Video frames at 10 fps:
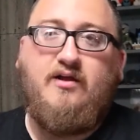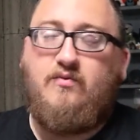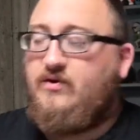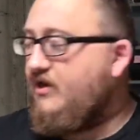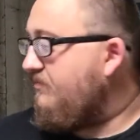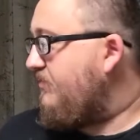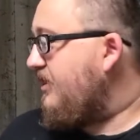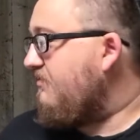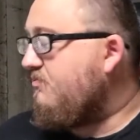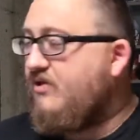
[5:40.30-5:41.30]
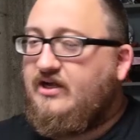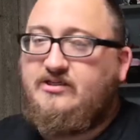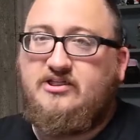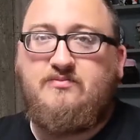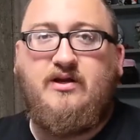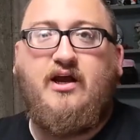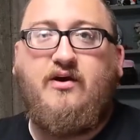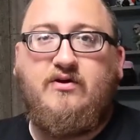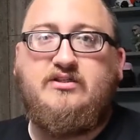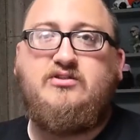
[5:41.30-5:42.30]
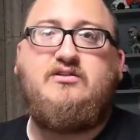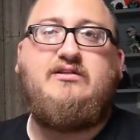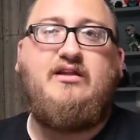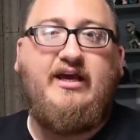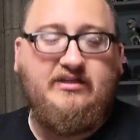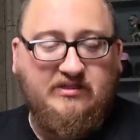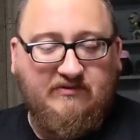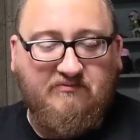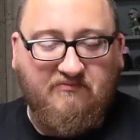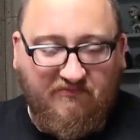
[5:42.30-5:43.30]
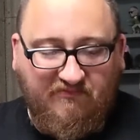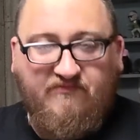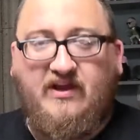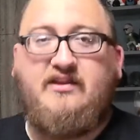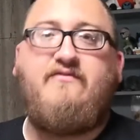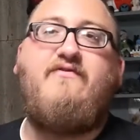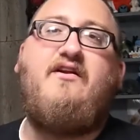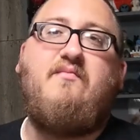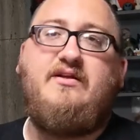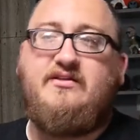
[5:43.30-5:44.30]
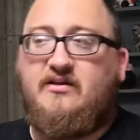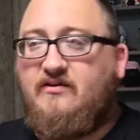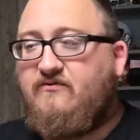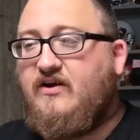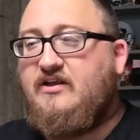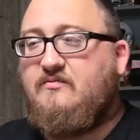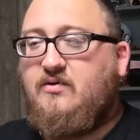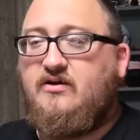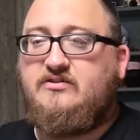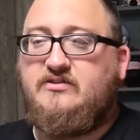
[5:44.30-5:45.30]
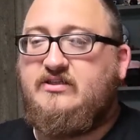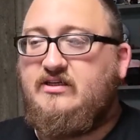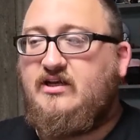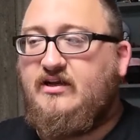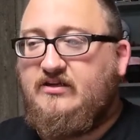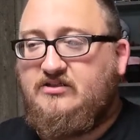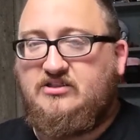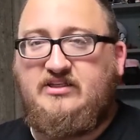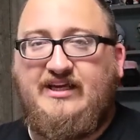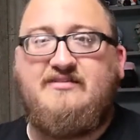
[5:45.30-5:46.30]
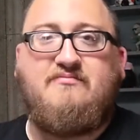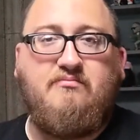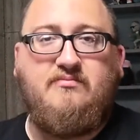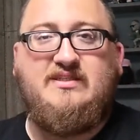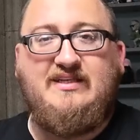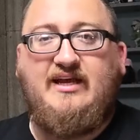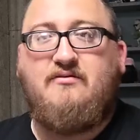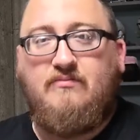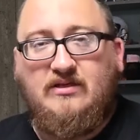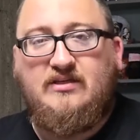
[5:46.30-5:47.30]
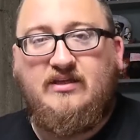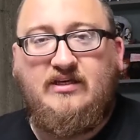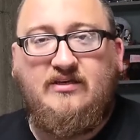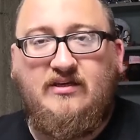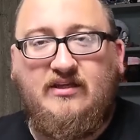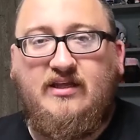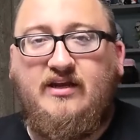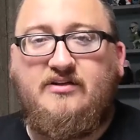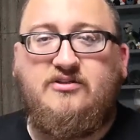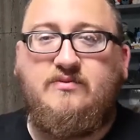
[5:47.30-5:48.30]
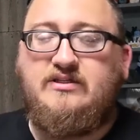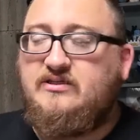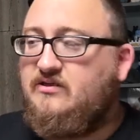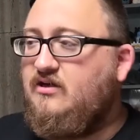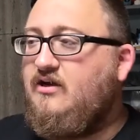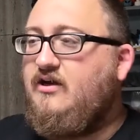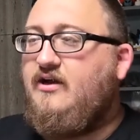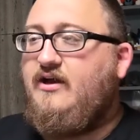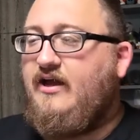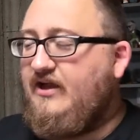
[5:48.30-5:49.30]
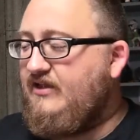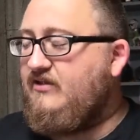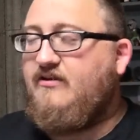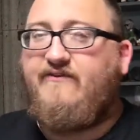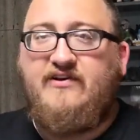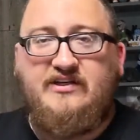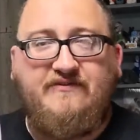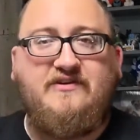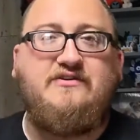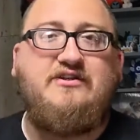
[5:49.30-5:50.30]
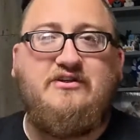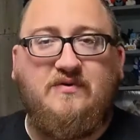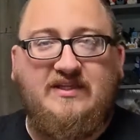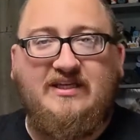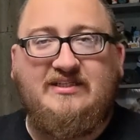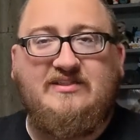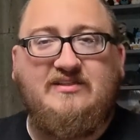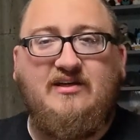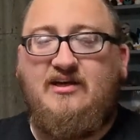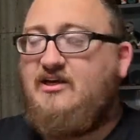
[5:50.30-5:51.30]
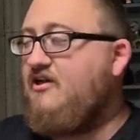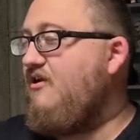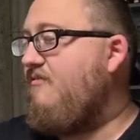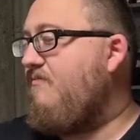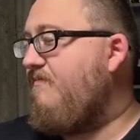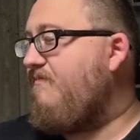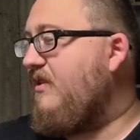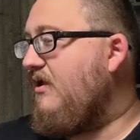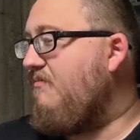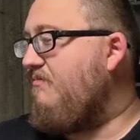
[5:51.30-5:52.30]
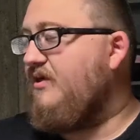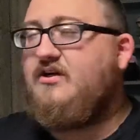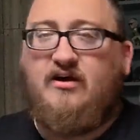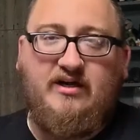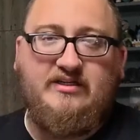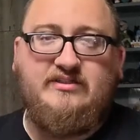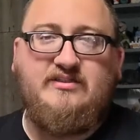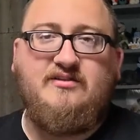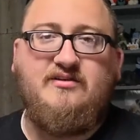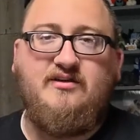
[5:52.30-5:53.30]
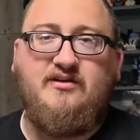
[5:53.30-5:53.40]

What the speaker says: when I pick up a brass instrument, I always like to find the fundamental and find the partials and kind of just get set mentally in that instrument. And it's very difficult to do with this because